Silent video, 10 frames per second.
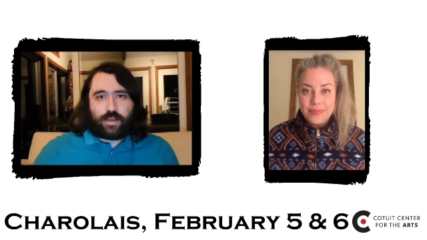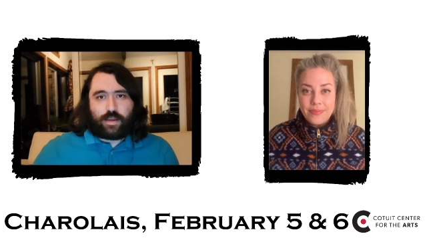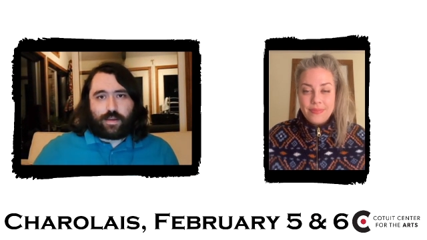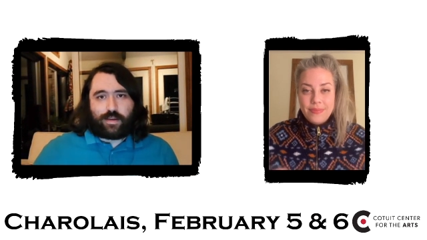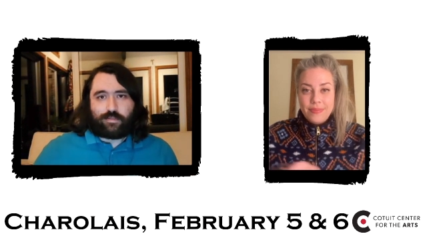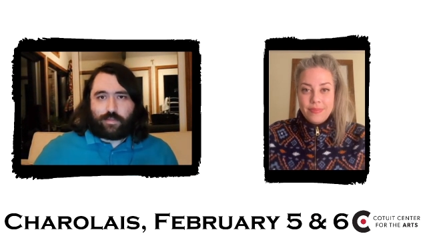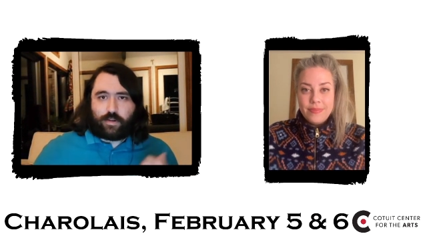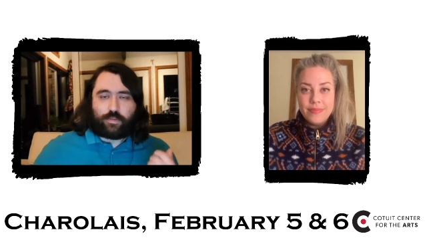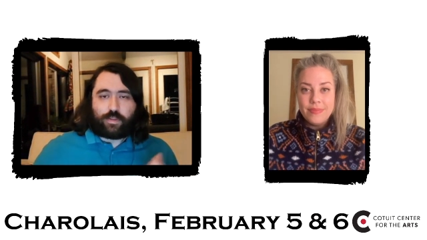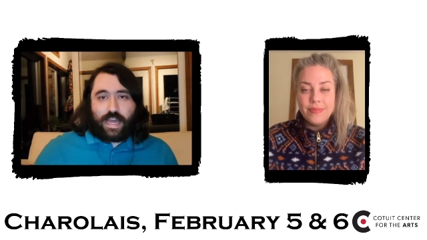Speaker 1: Uh, you
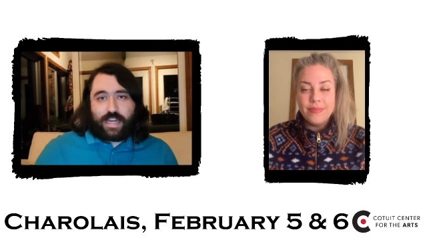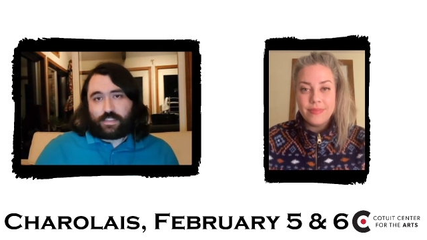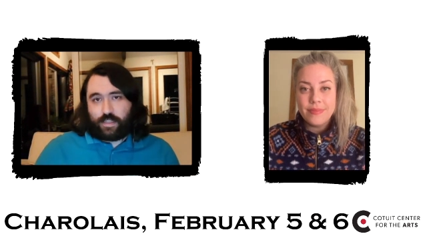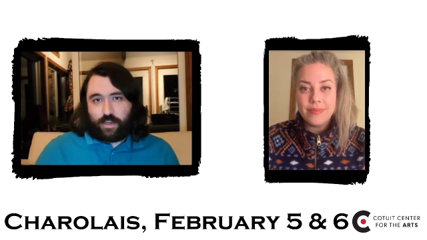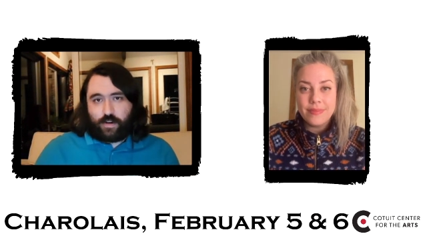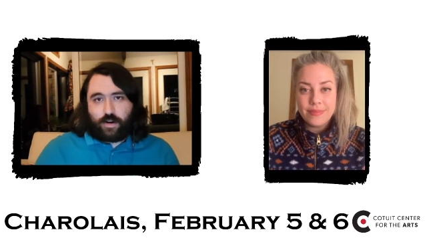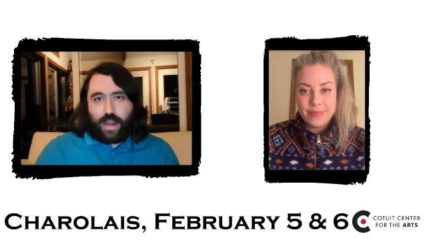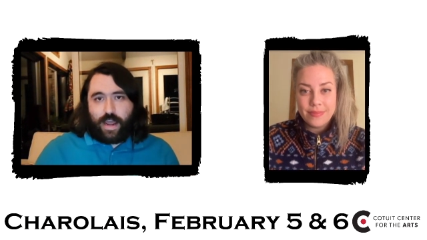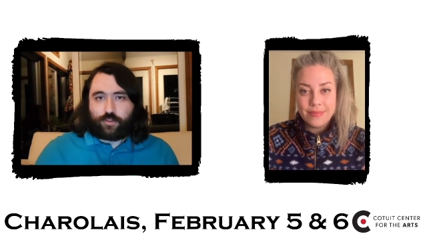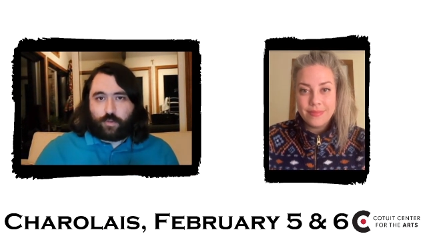know, last year
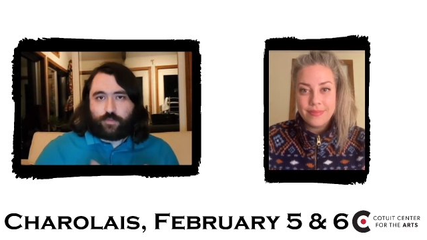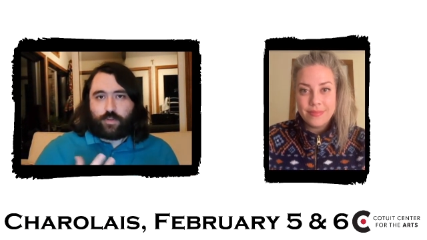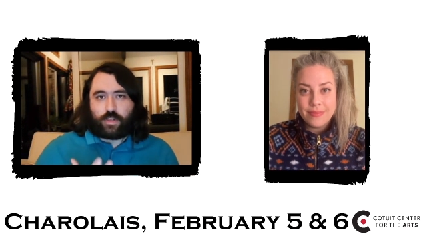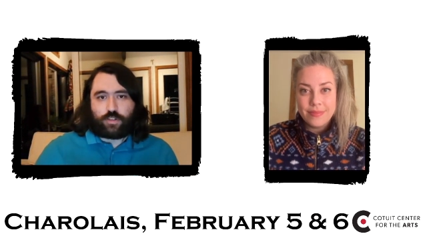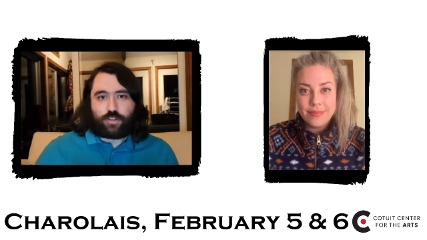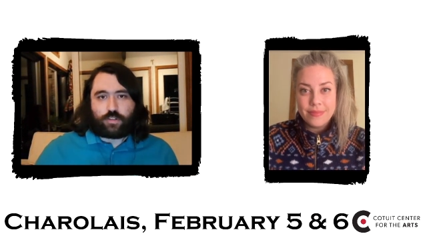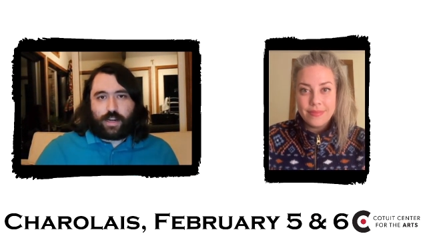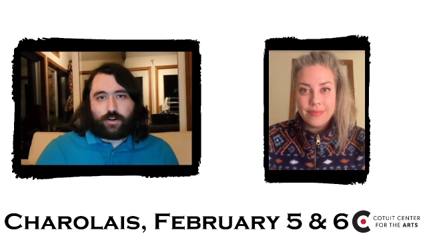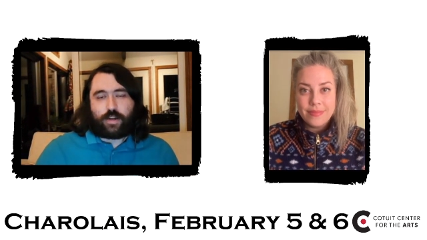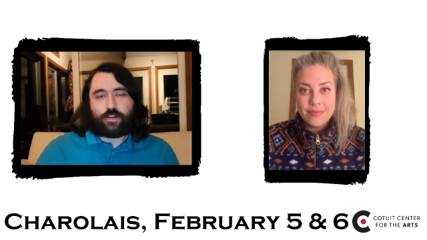after we finished
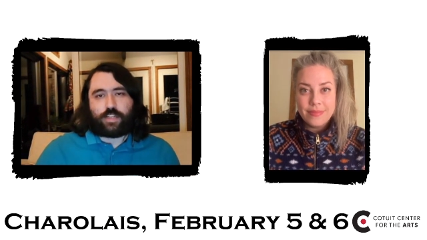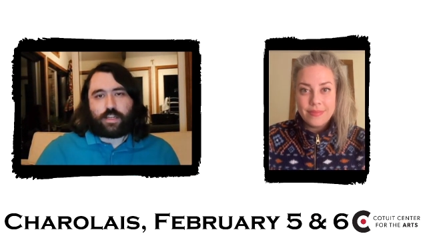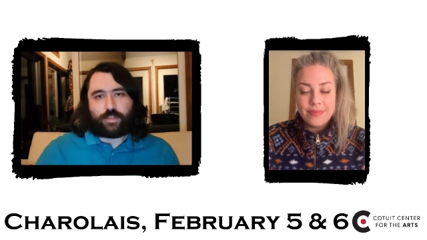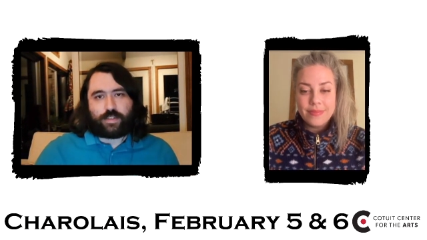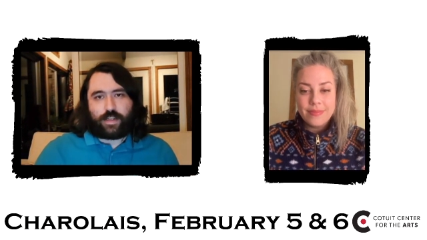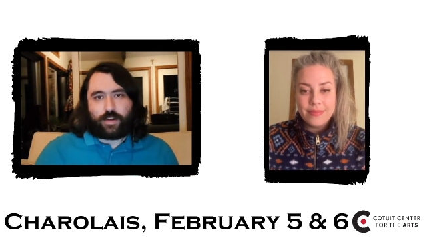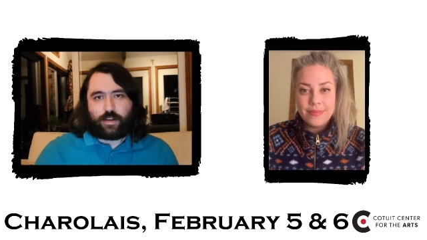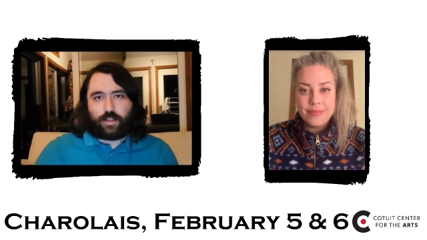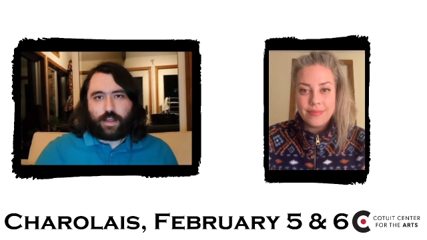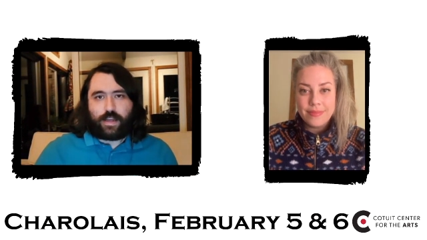our Entertainment Tonight
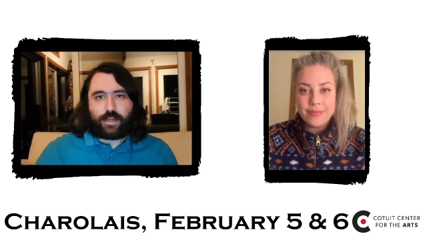online,